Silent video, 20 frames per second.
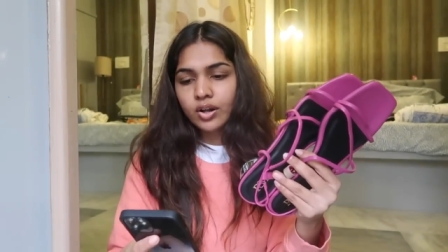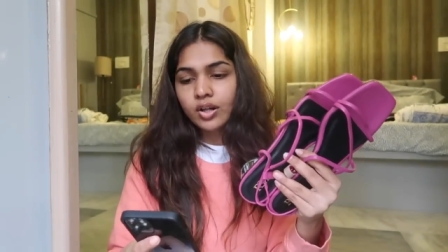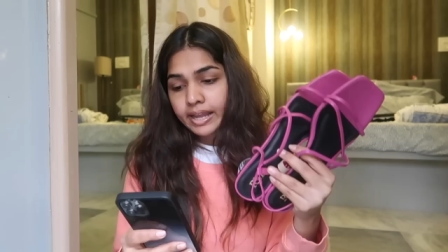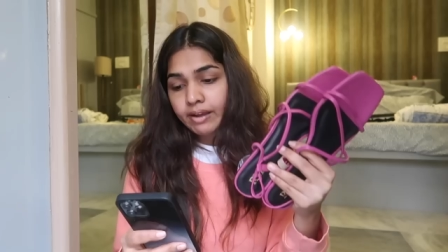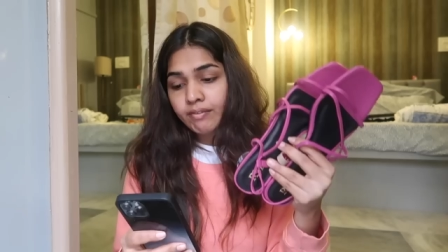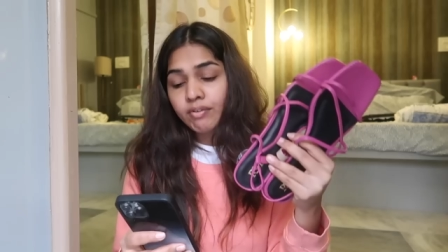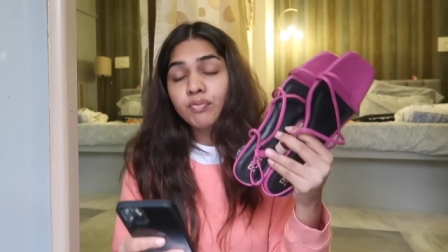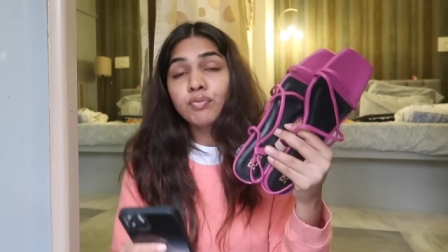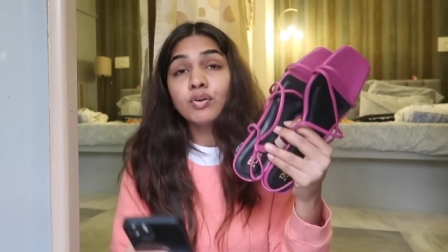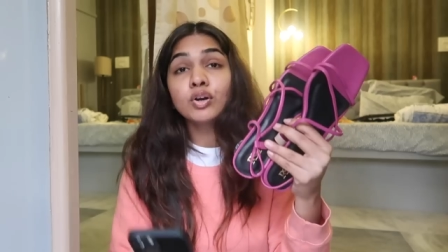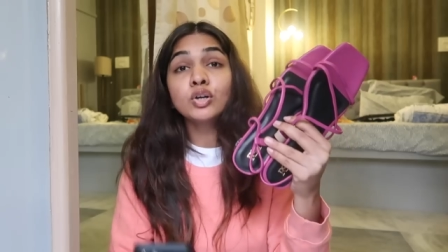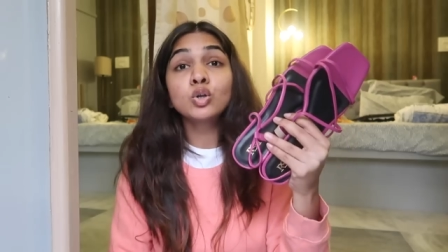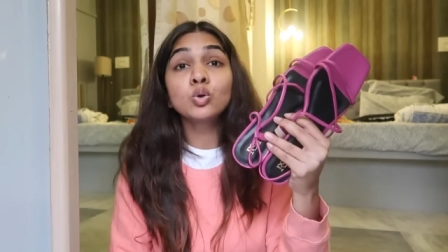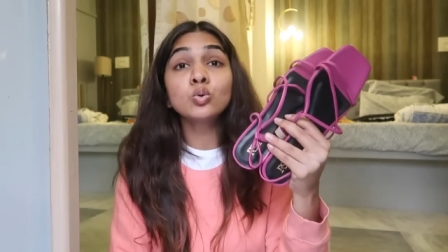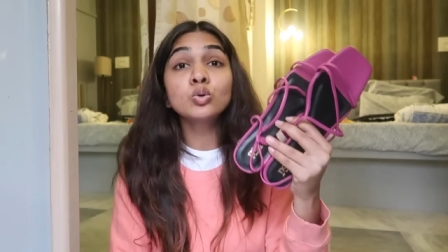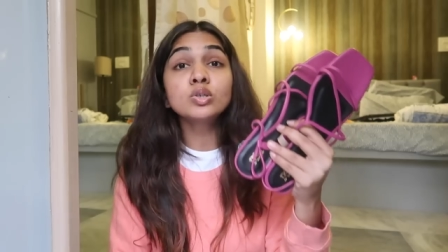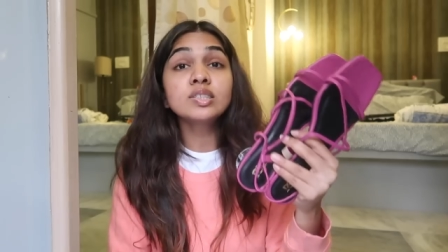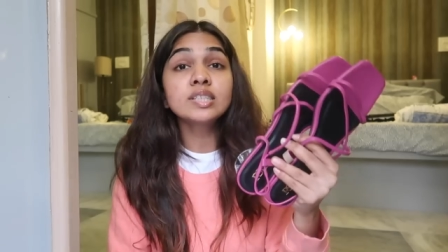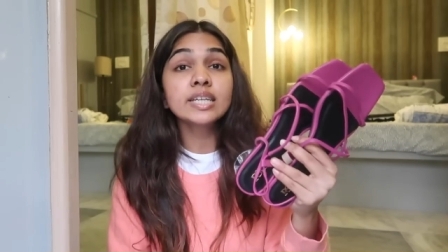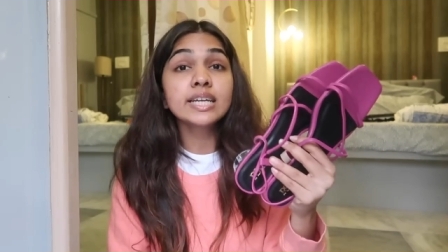they were for
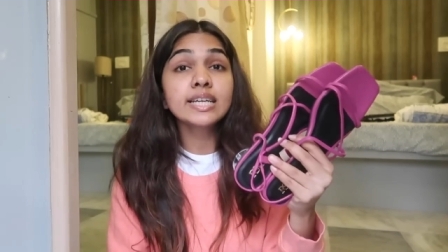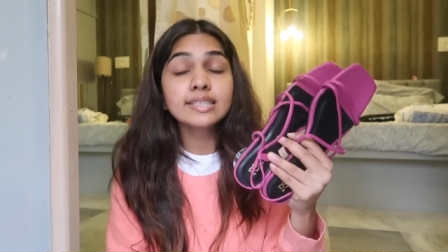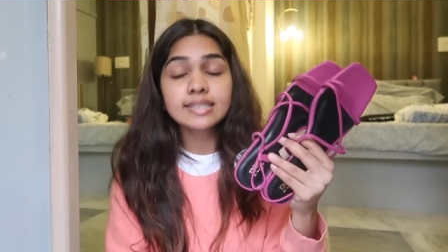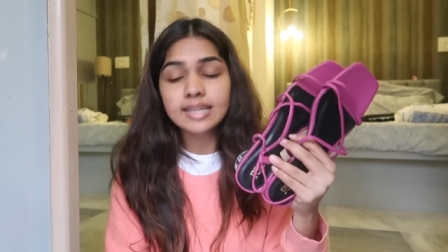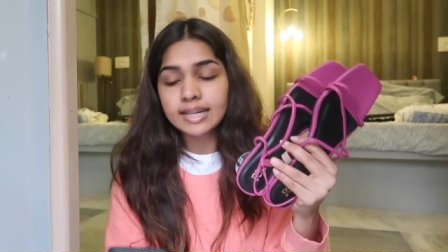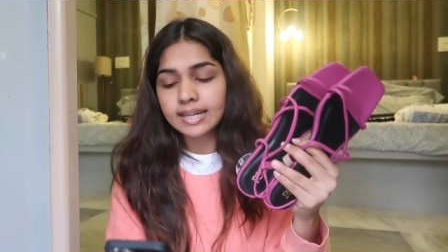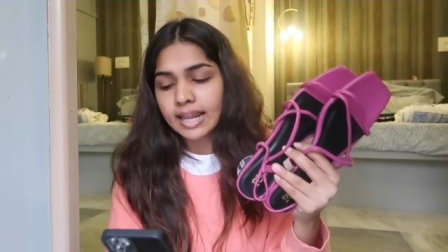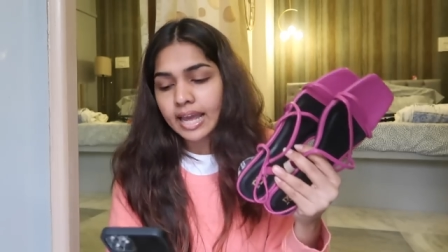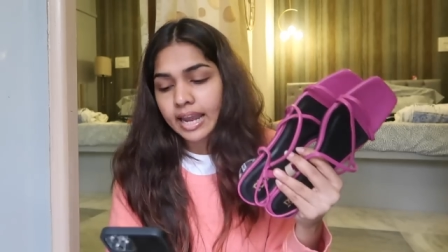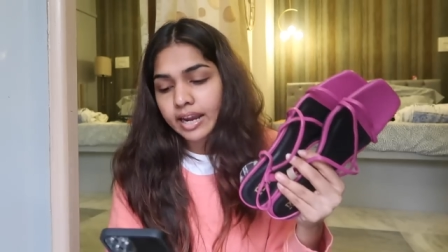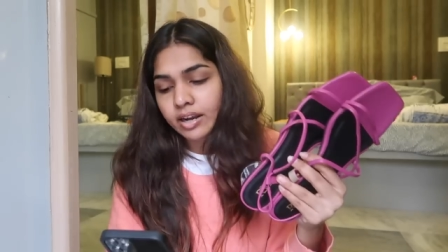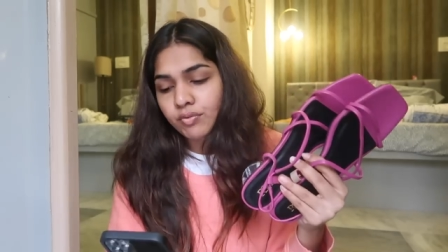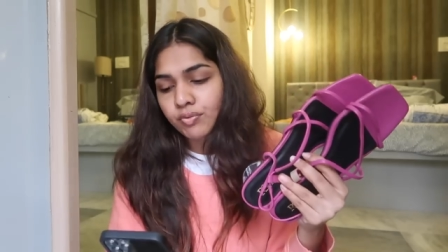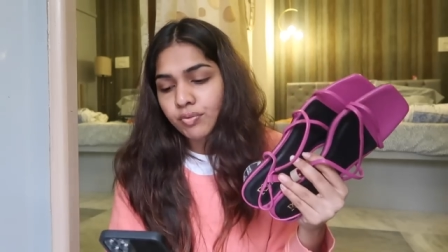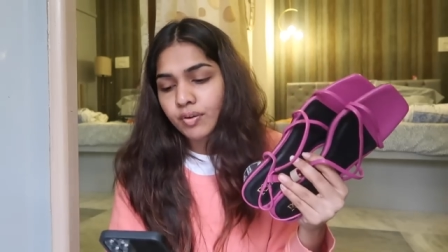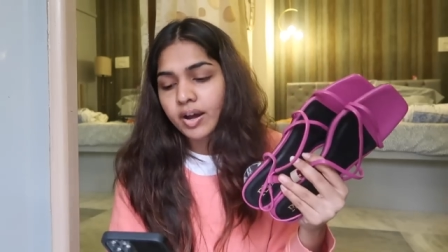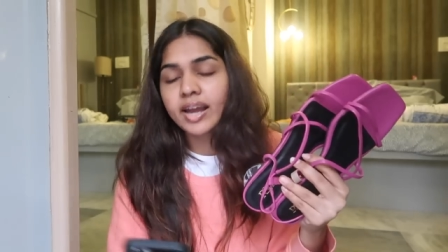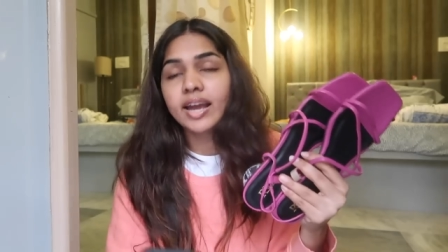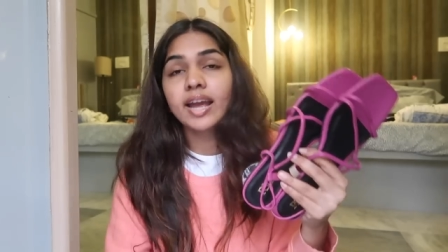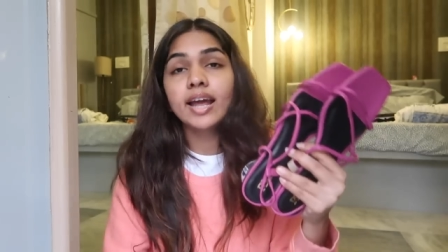
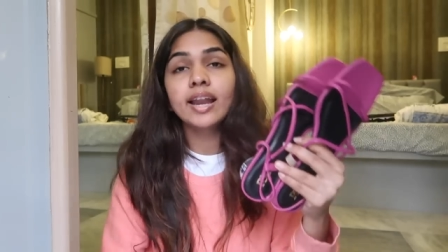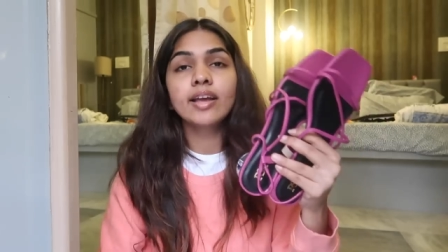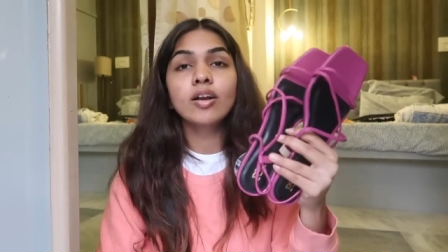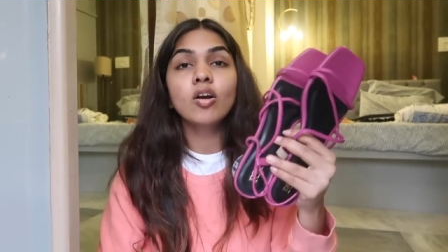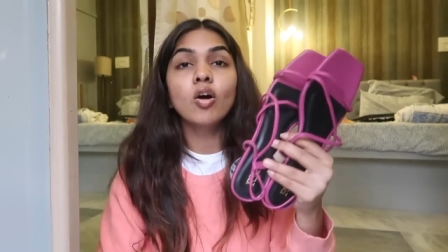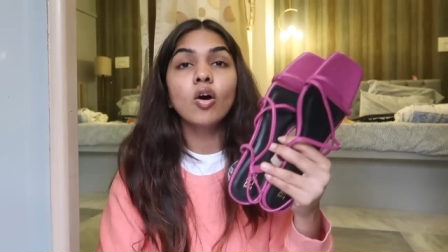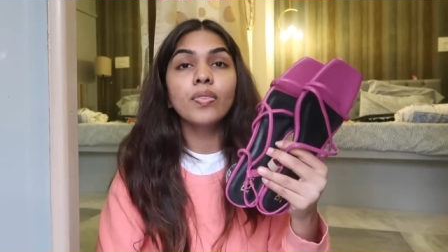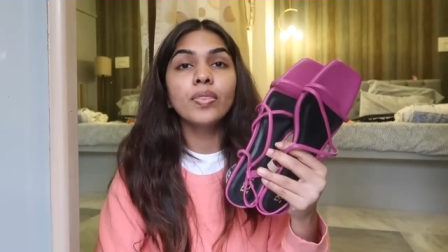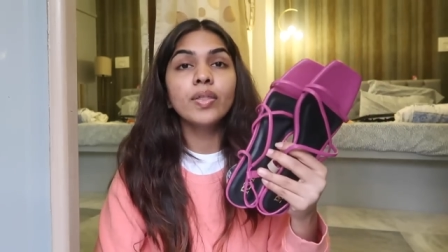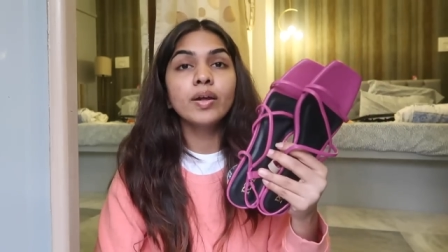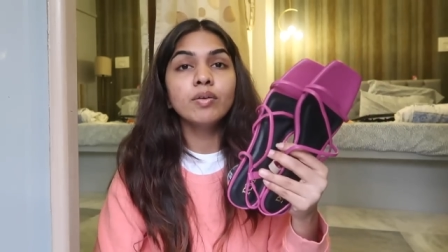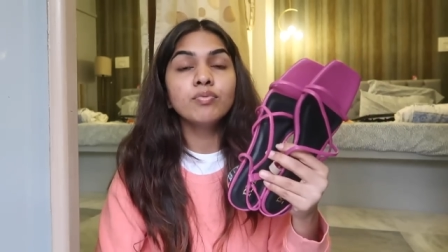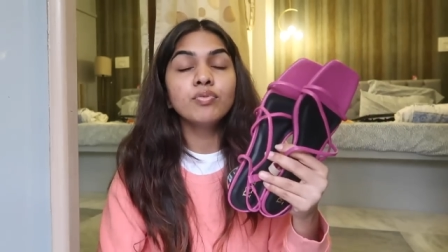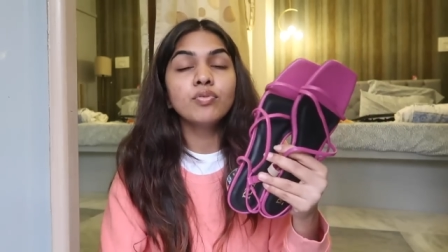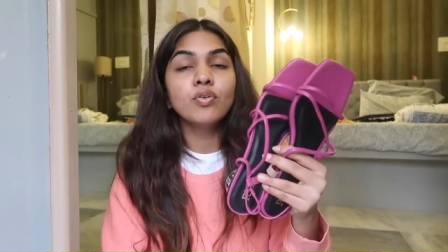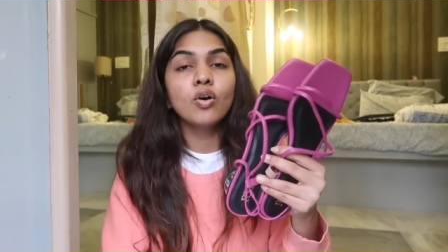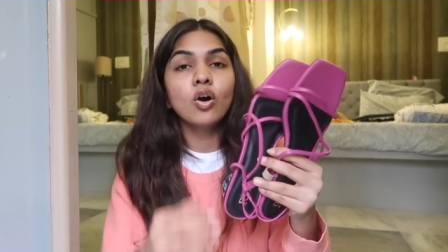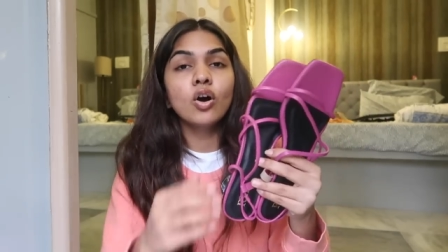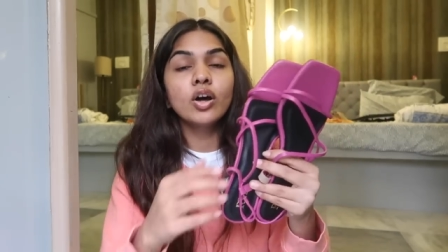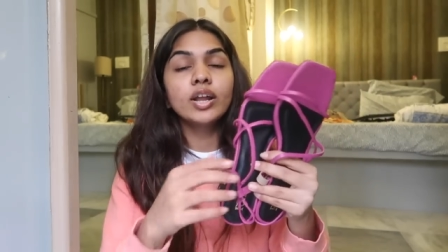2,695 and I got them
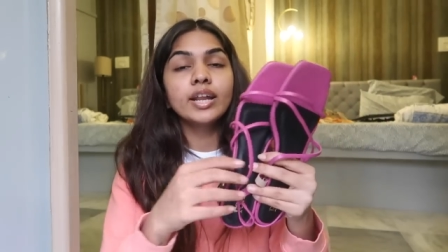for